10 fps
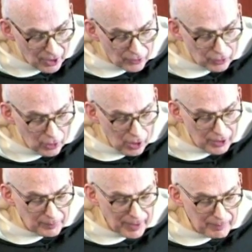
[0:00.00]
another law
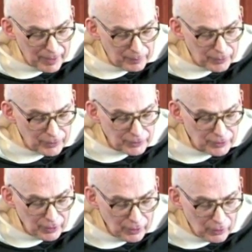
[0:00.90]
in my
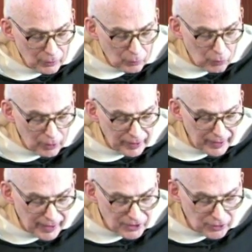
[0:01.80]
members, warring
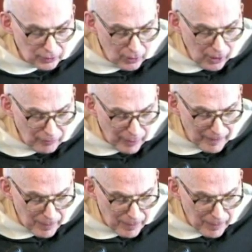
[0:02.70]
against the law of my